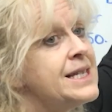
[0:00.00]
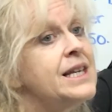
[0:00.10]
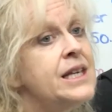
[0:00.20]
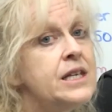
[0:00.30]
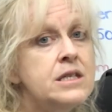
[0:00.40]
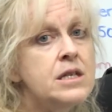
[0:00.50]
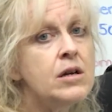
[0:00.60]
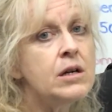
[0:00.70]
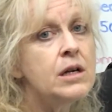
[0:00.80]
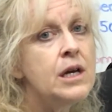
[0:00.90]
it
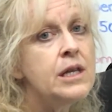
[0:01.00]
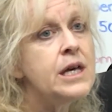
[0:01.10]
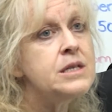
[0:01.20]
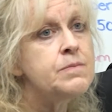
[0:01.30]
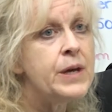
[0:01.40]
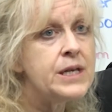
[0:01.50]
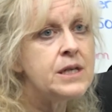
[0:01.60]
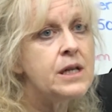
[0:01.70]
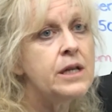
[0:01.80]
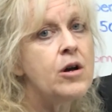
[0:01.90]
easier. That's
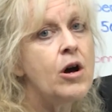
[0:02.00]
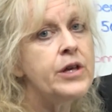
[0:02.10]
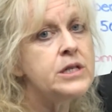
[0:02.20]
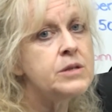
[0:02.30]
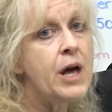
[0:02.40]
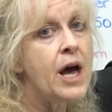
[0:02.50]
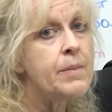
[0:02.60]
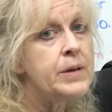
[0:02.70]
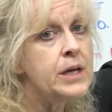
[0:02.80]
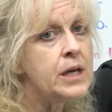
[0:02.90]
basically all that's
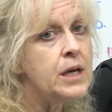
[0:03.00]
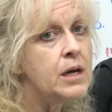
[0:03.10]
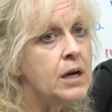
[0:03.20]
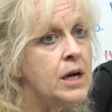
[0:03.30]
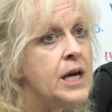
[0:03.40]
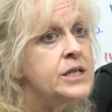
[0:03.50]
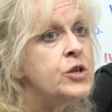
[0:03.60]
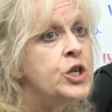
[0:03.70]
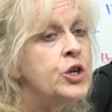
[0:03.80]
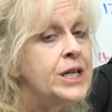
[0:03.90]
happening here.
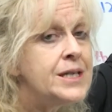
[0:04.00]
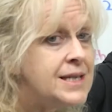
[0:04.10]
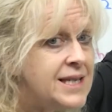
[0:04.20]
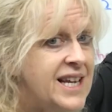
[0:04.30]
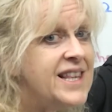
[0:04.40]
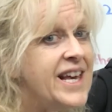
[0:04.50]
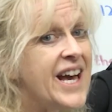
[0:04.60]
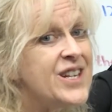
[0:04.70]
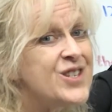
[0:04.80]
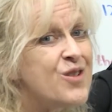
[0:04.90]
So you can see the
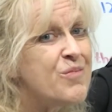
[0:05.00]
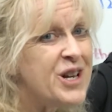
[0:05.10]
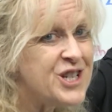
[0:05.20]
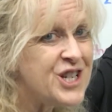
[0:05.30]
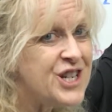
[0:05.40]
answer much